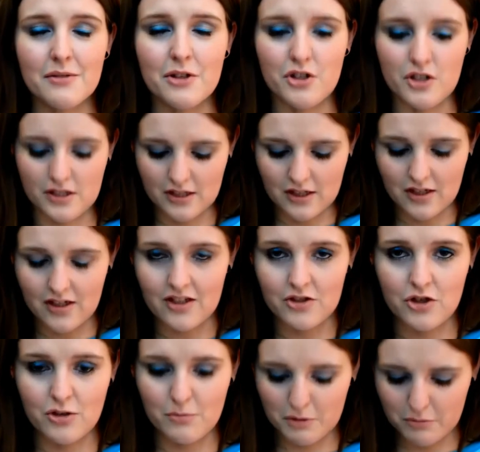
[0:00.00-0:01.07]
which is a
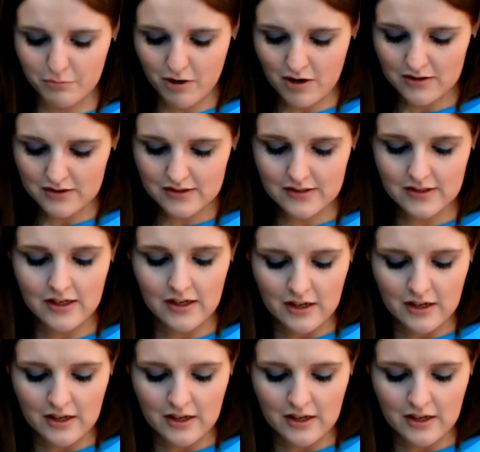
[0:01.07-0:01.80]
German brand,